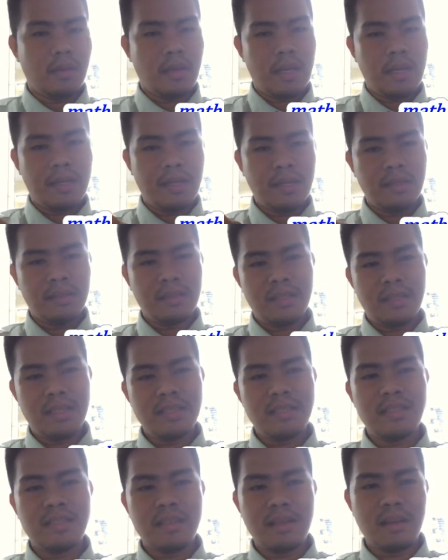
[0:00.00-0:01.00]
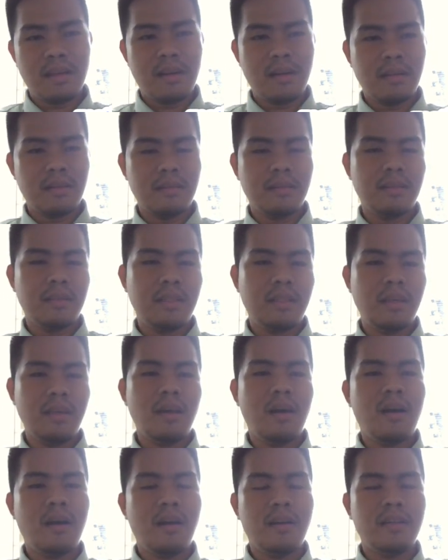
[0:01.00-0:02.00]
And they
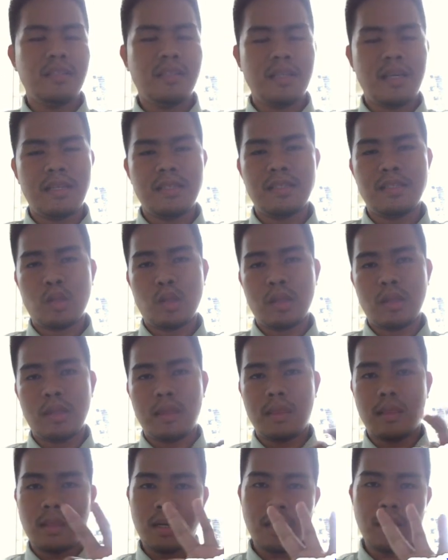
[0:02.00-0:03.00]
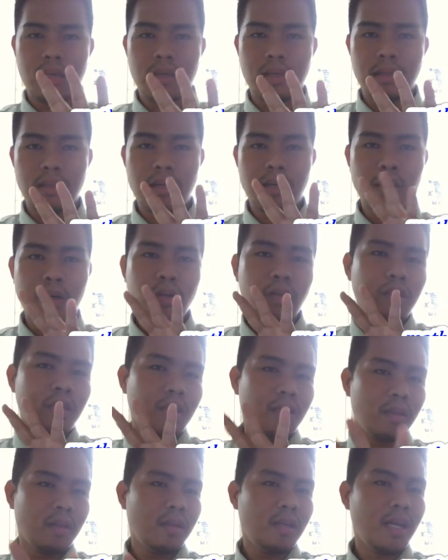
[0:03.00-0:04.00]
are just three. There are only
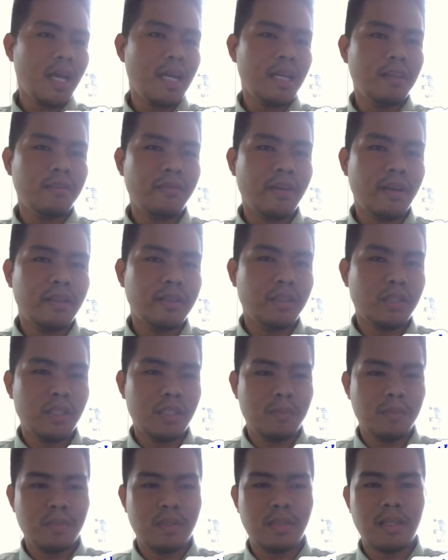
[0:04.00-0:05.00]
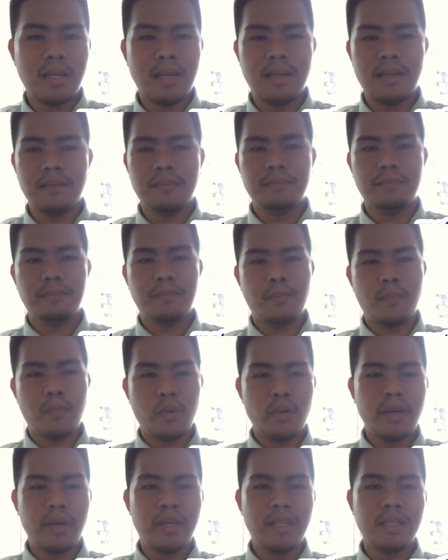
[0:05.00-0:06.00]
three undefined terms.
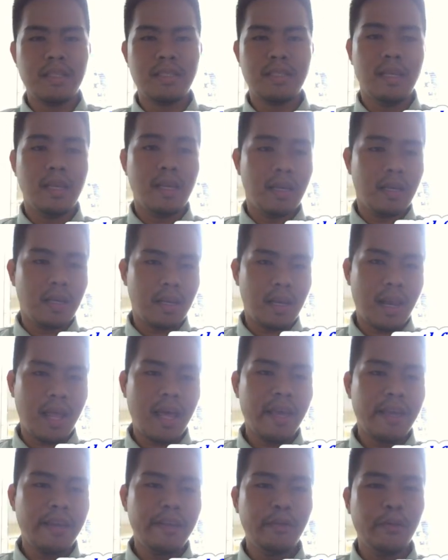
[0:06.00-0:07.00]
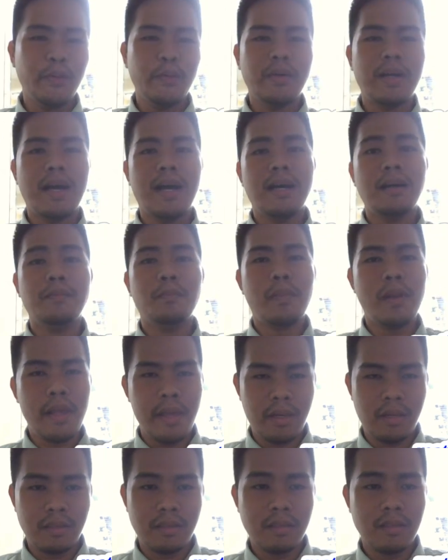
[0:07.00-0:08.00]
Points, line, ug ang
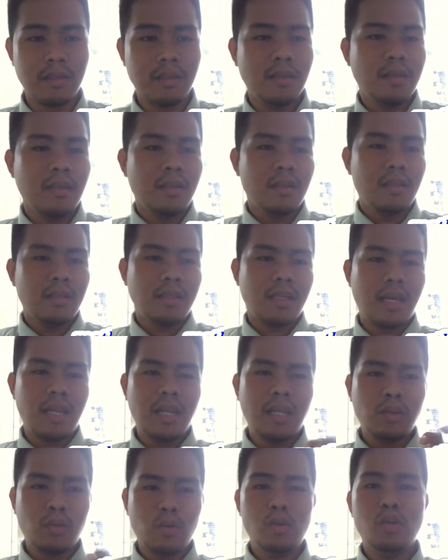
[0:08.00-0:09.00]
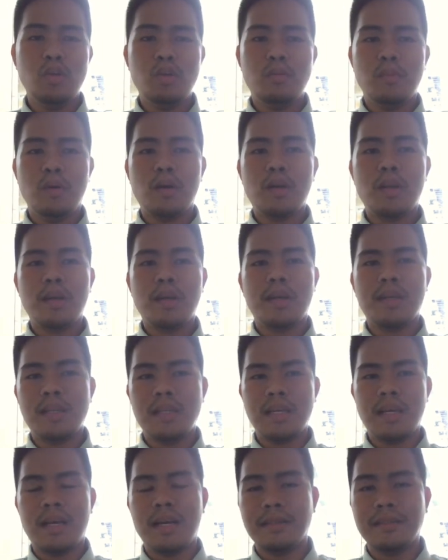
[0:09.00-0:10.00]
plane. Kaning tulo mora gini
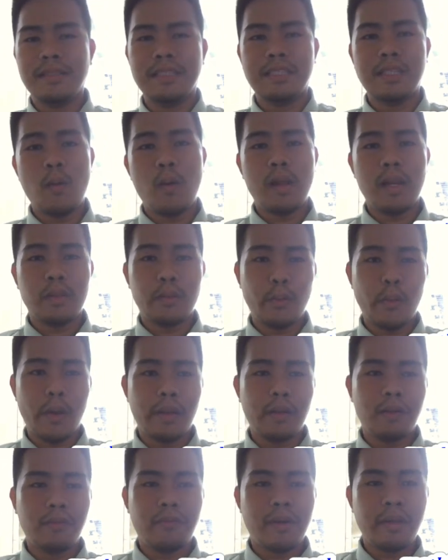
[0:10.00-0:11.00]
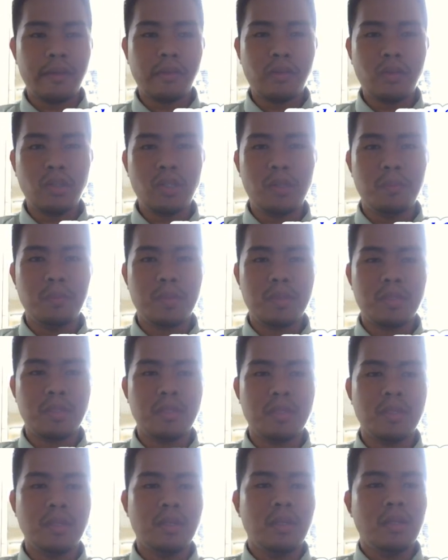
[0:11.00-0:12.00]
ang gitawag nato undefined
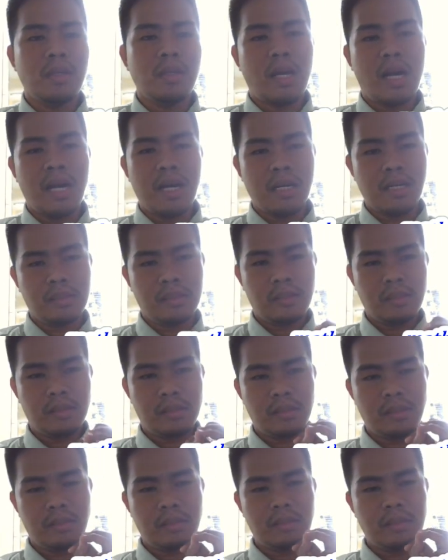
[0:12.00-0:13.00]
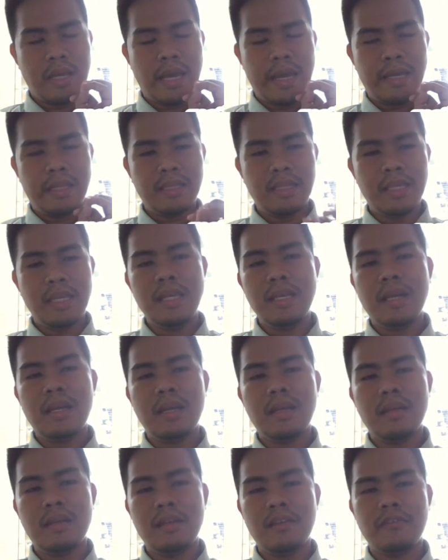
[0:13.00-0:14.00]
terms. Ang
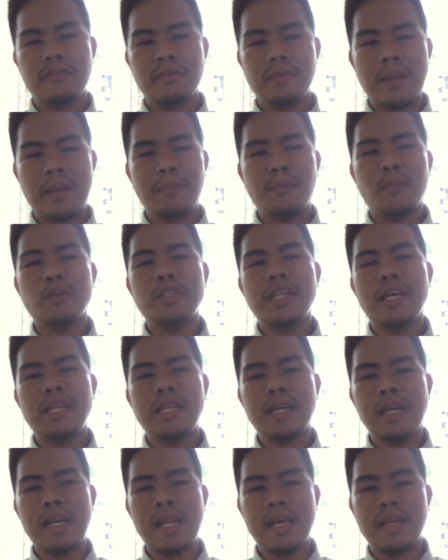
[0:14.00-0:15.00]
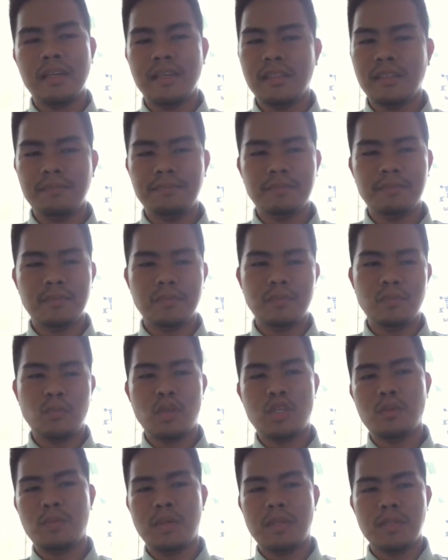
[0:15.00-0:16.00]
idea if napun-an naglain,
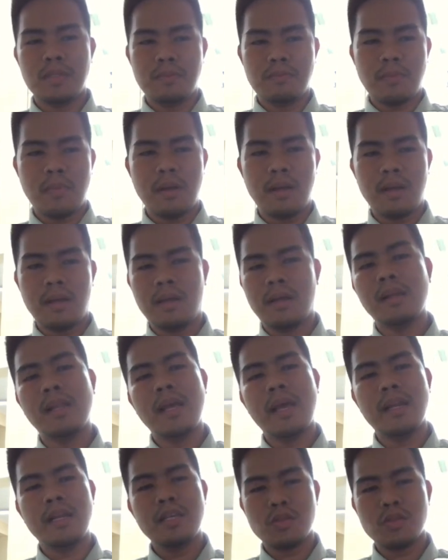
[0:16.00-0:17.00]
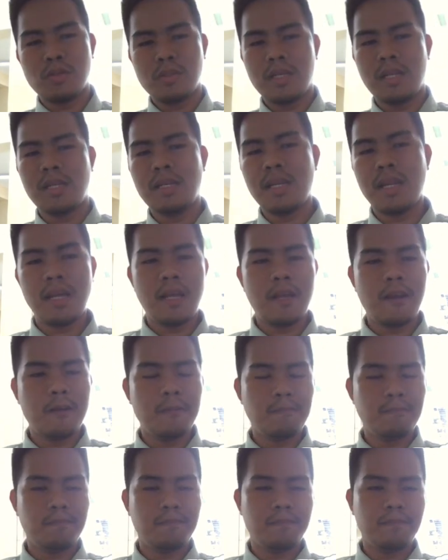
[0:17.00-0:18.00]
which means ano additional
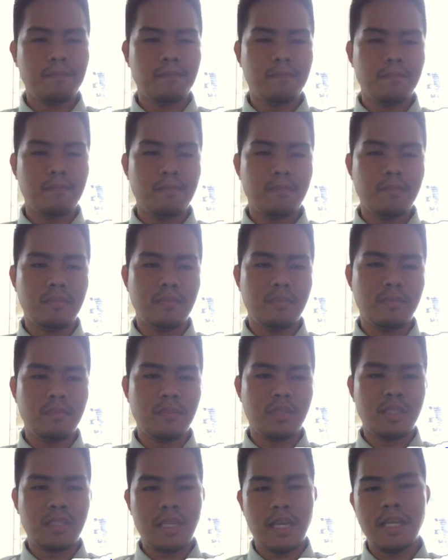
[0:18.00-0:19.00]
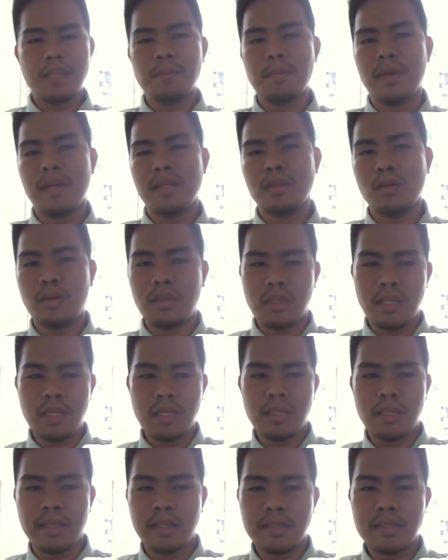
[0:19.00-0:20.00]
na statement or
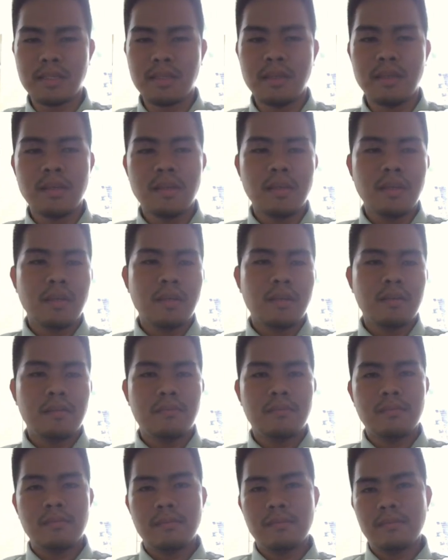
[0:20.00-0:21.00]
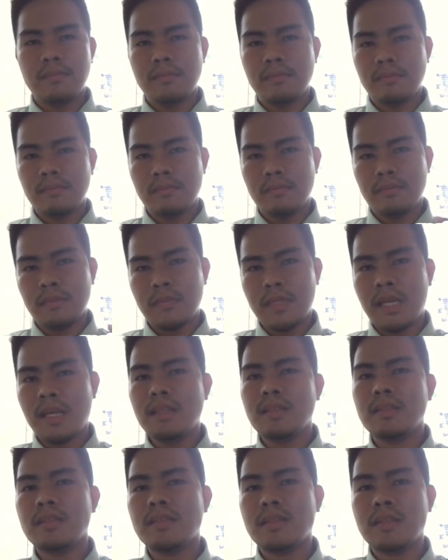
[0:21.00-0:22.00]
details,
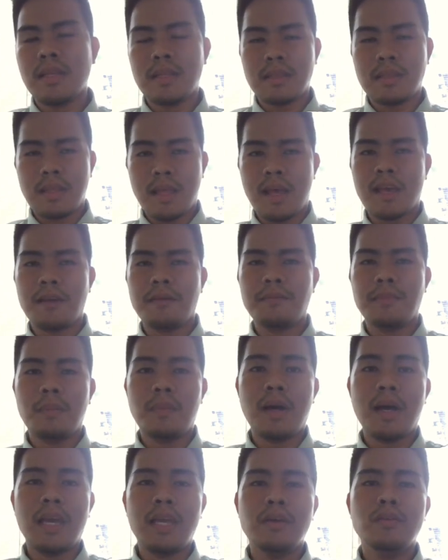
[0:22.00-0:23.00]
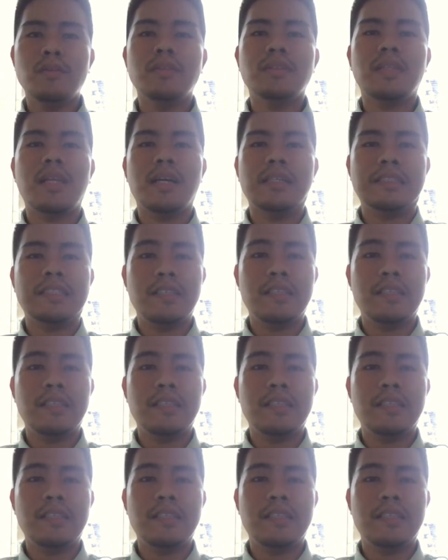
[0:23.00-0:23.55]
that's the time na makaingon tag